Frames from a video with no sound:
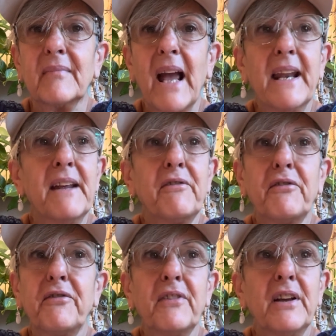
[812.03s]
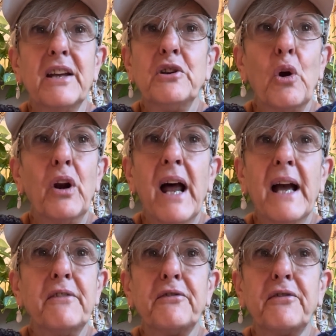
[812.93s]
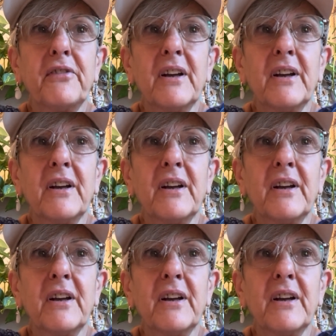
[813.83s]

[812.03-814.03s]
And if in your life,